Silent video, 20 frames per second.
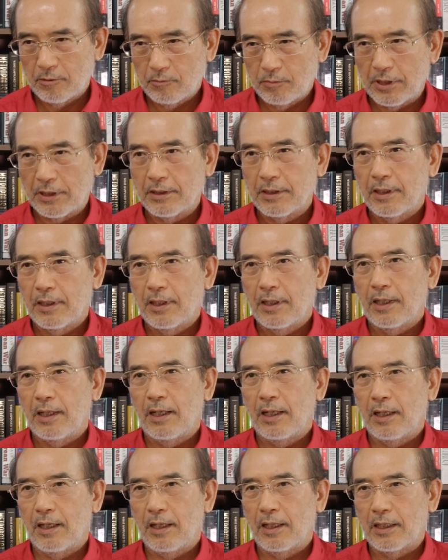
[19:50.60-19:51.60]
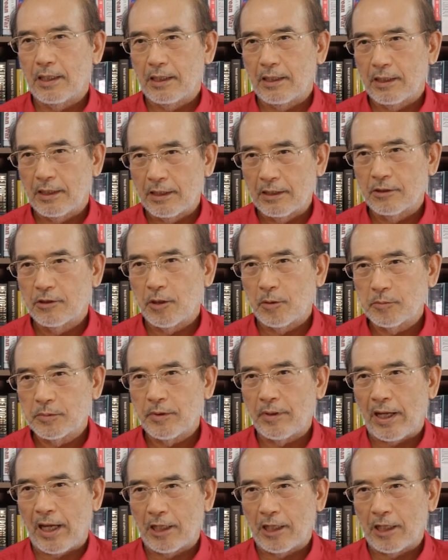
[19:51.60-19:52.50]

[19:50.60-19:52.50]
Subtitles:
But in terms of